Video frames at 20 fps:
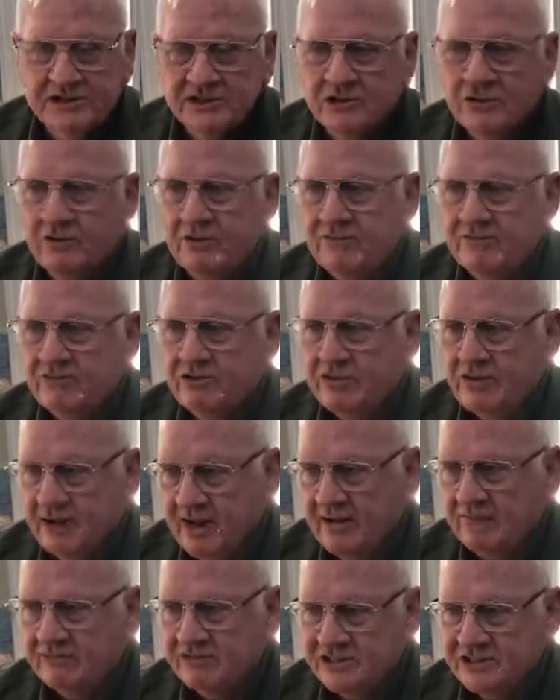So if you
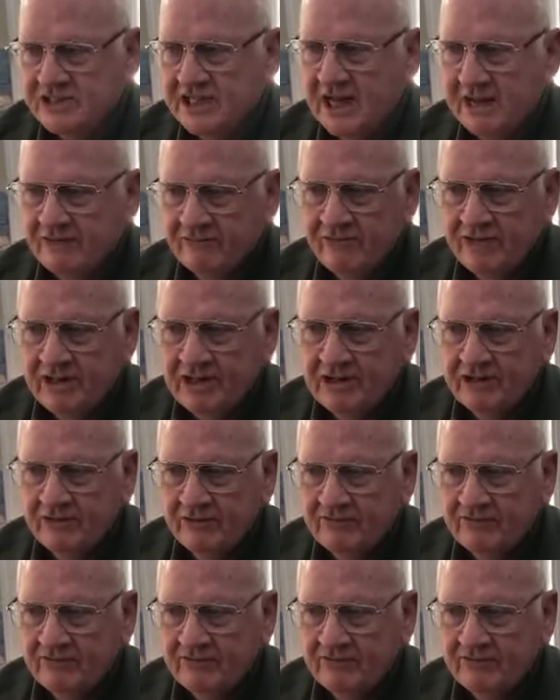have this kind of thing in your